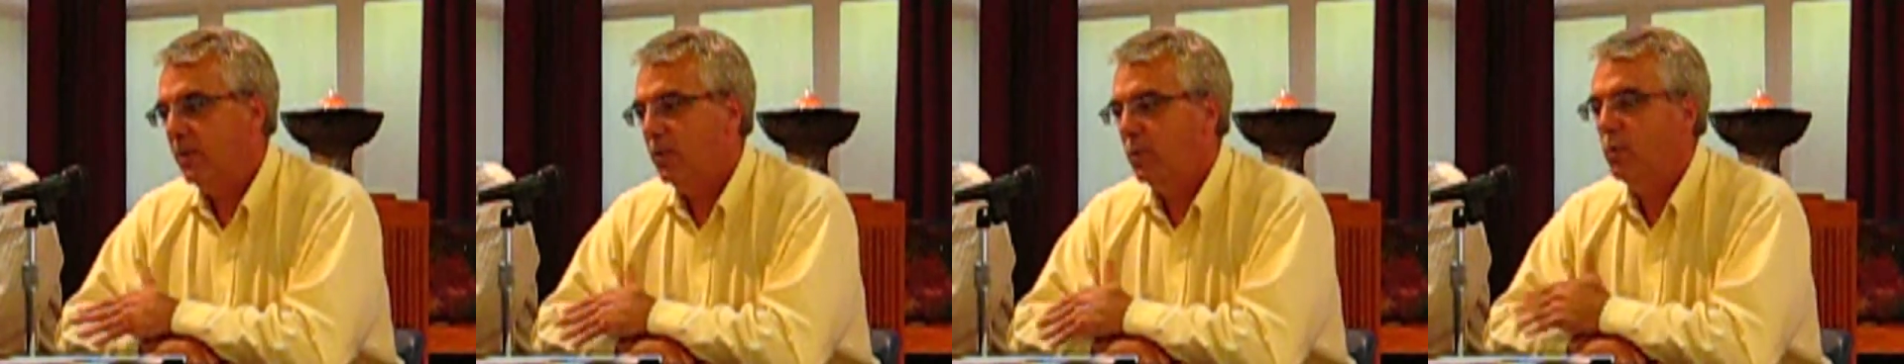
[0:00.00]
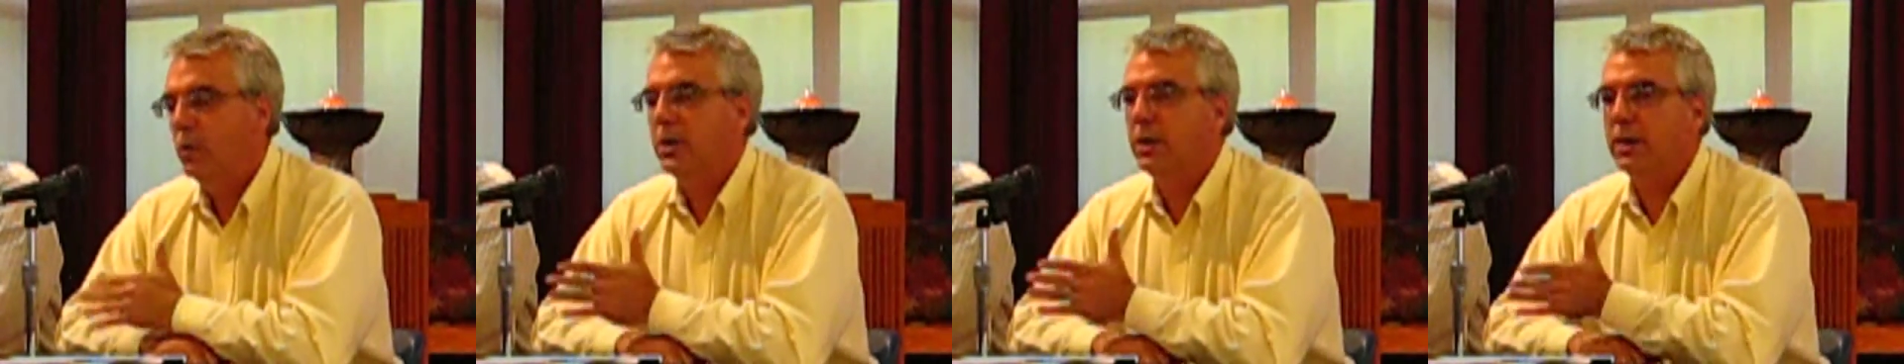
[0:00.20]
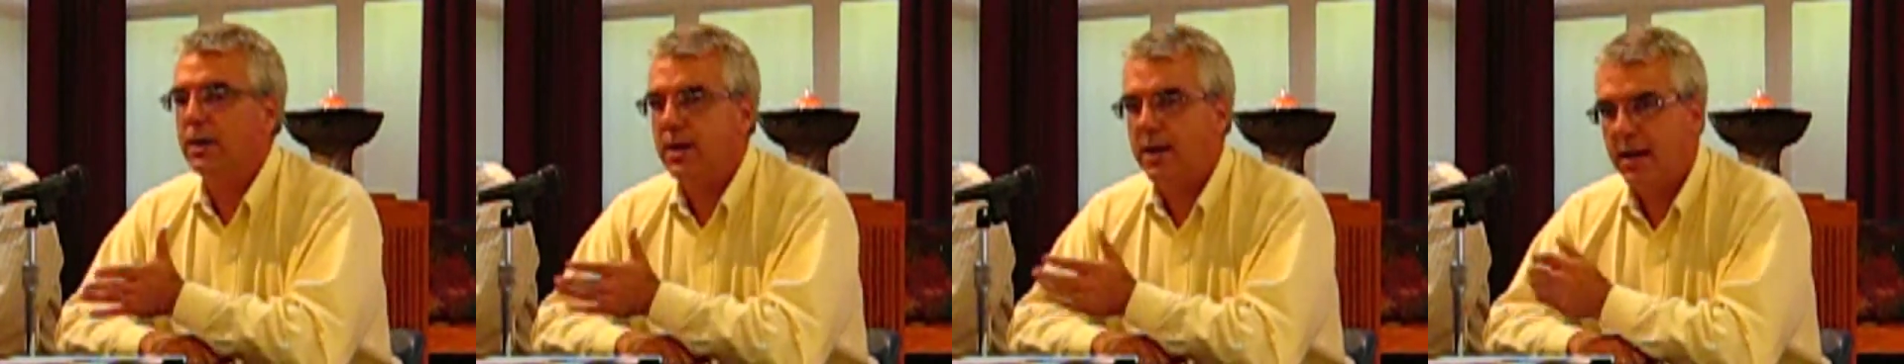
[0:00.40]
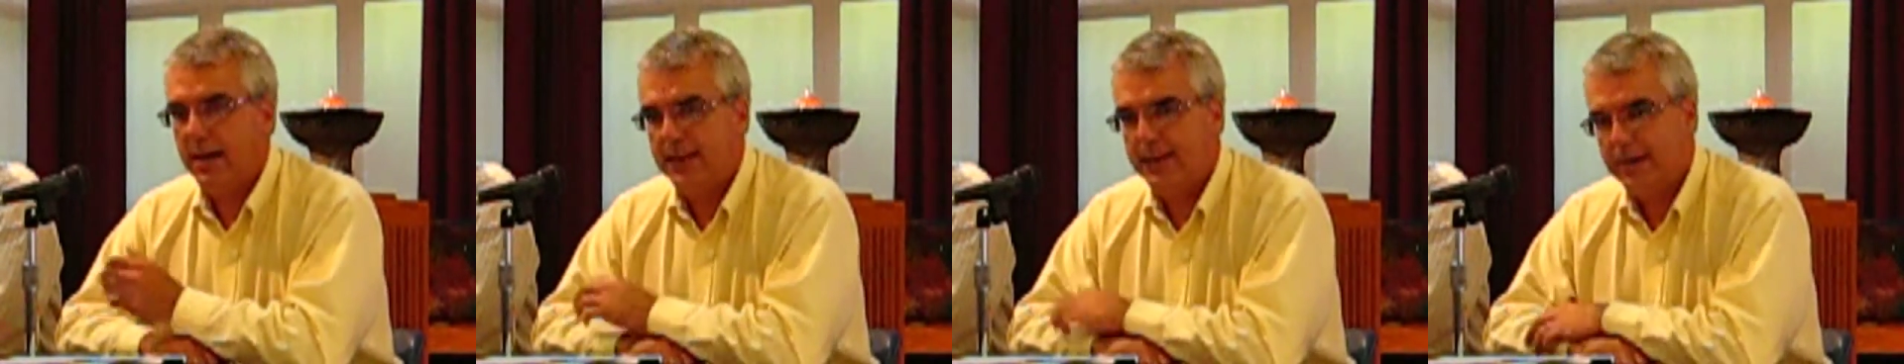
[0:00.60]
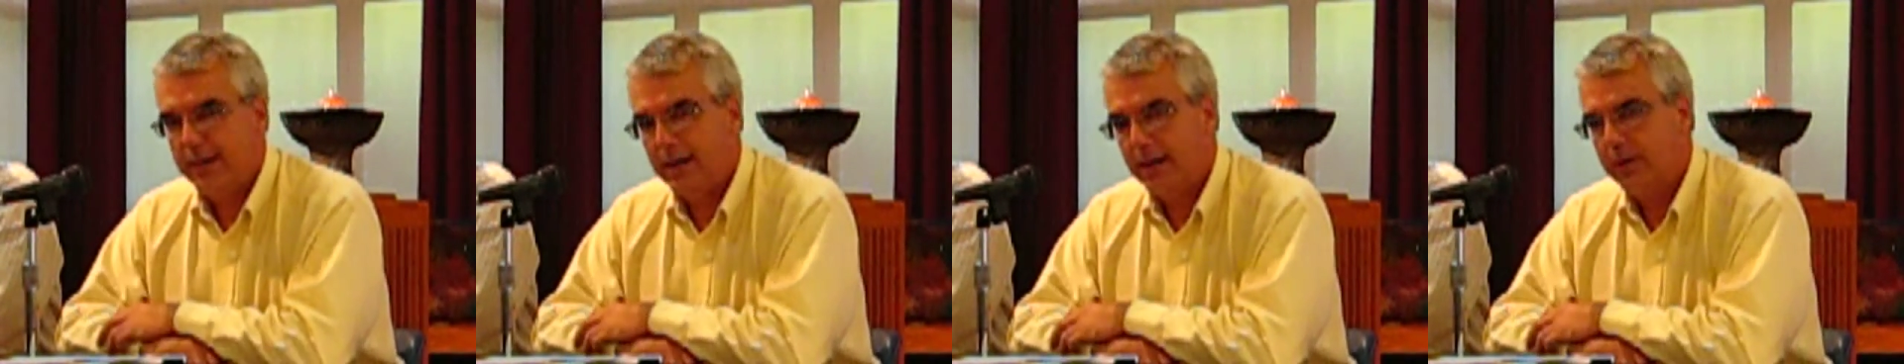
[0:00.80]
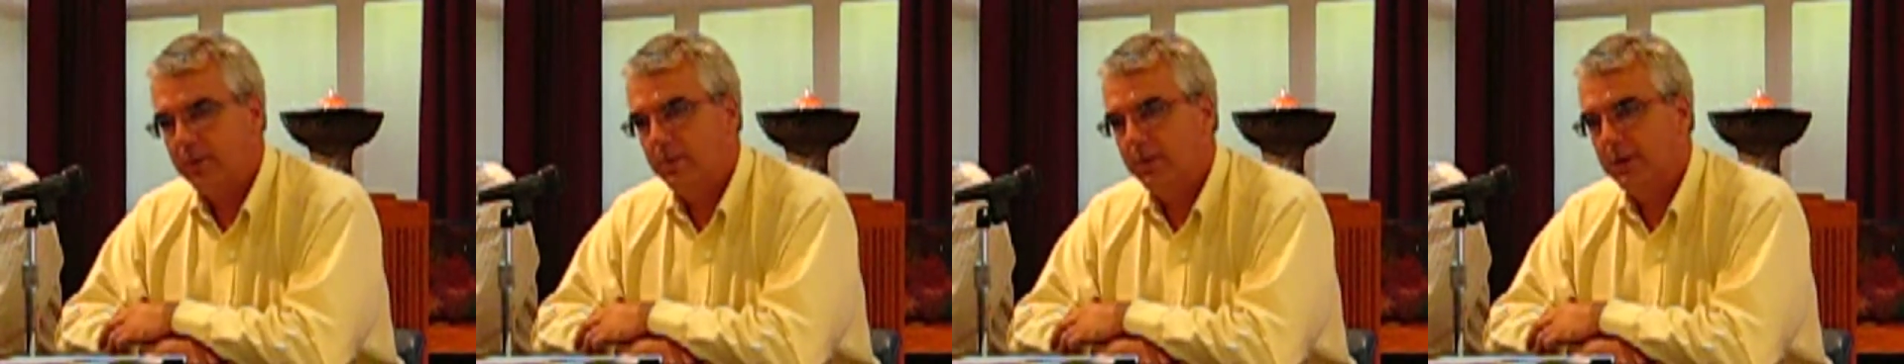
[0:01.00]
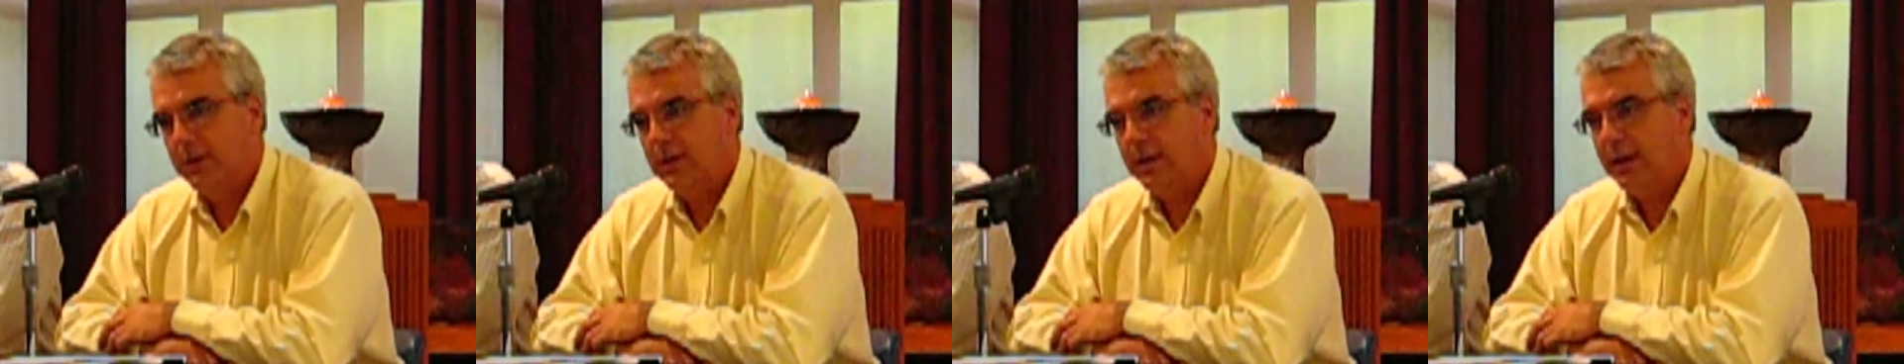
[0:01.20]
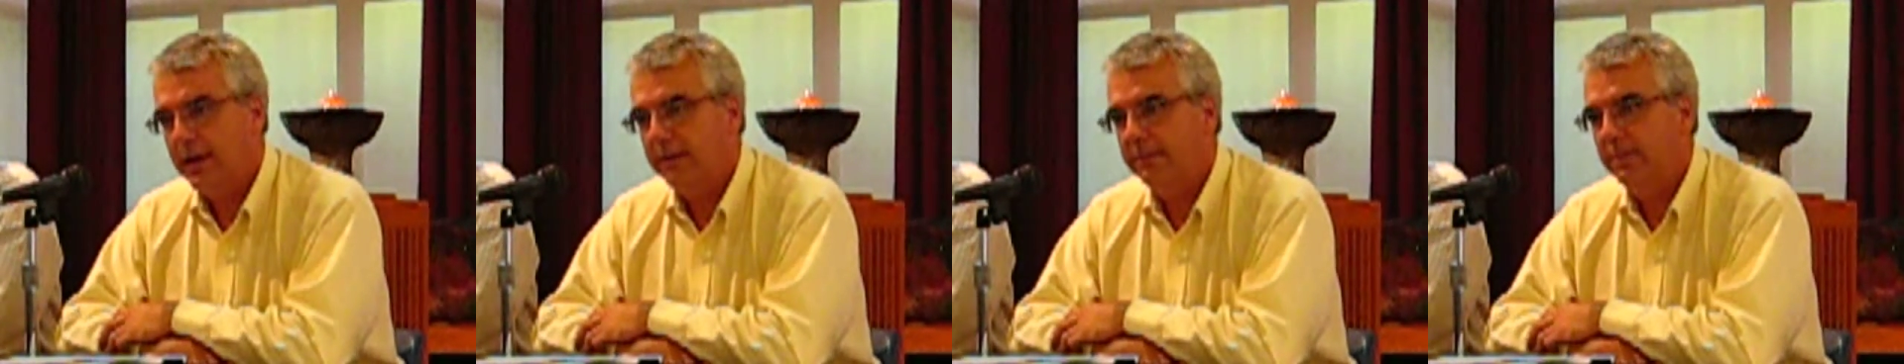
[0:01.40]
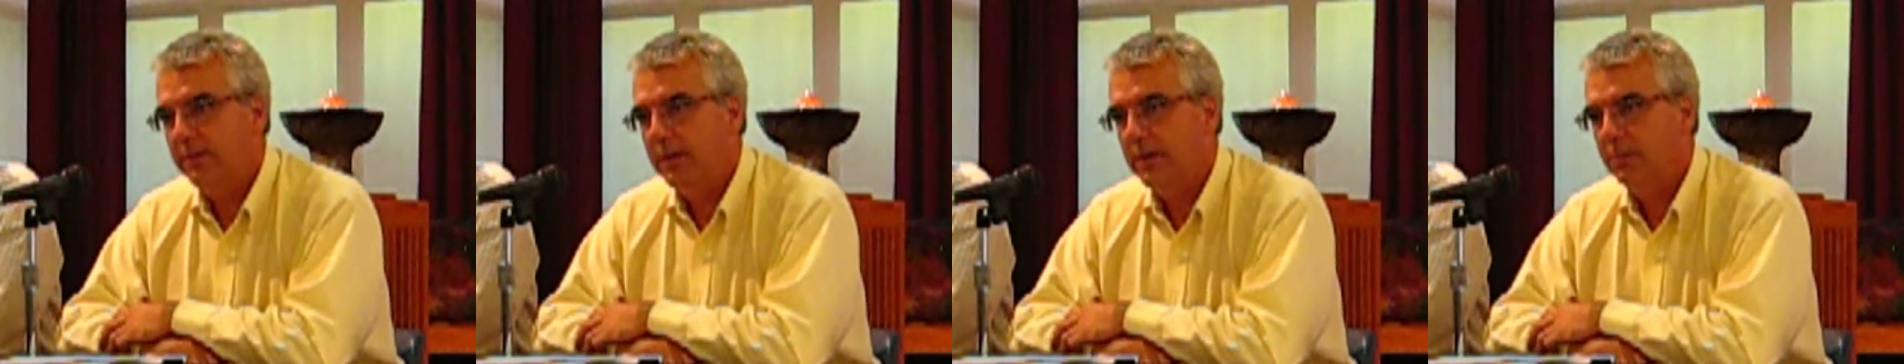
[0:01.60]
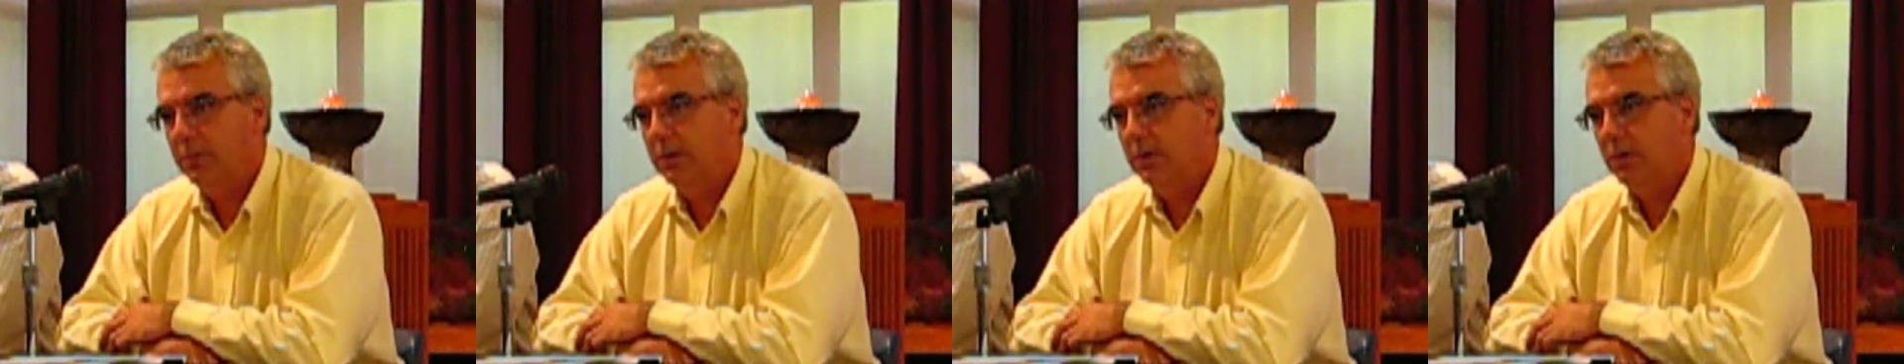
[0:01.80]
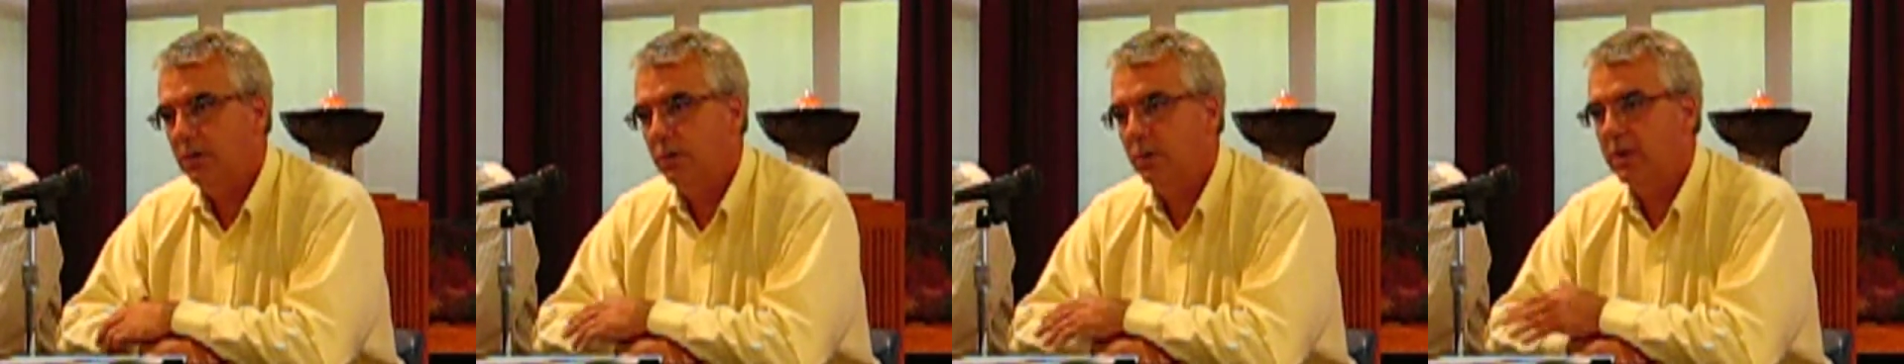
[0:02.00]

We're in contact with a lot of people who